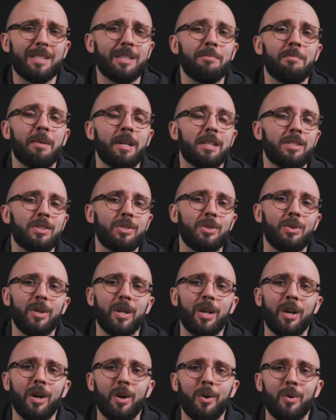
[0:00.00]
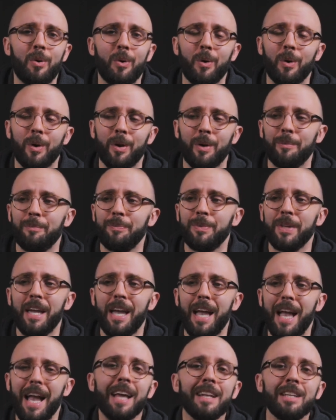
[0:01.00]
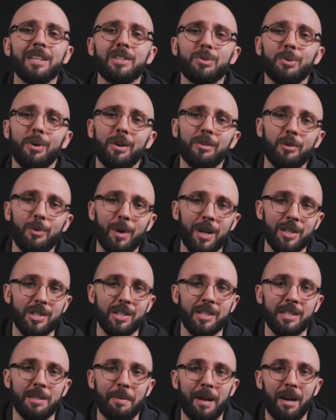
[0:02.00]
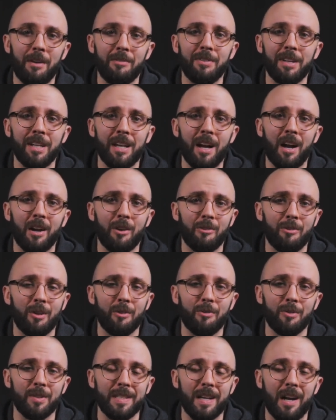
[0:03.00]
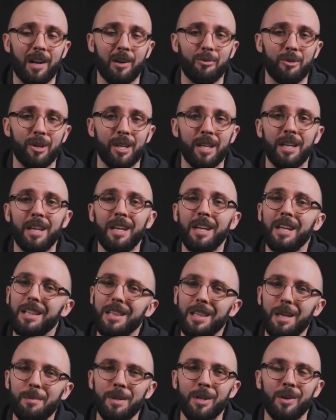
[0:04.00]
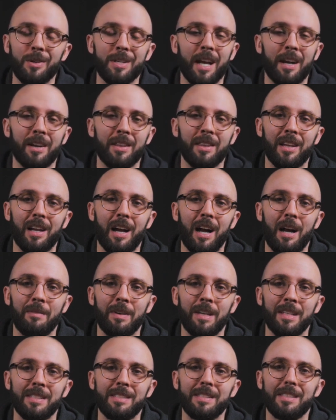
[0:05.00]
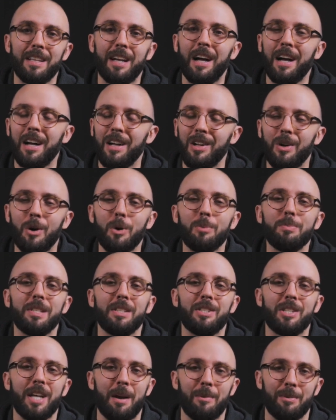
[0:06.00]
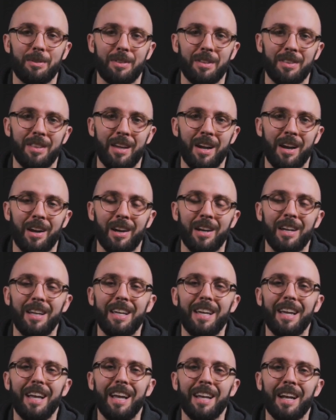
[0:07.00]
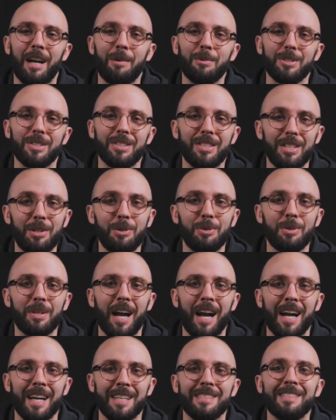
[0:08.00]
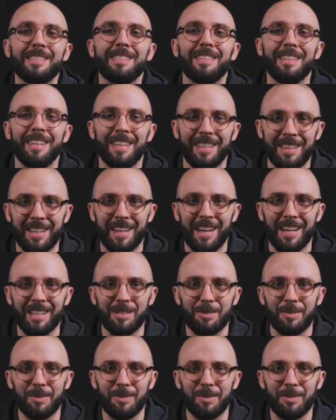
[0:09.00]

in my studio or any sort of questions about videography or photography, let me know down in the comments. I'll hope to chat with you there, and I will see you guys in the next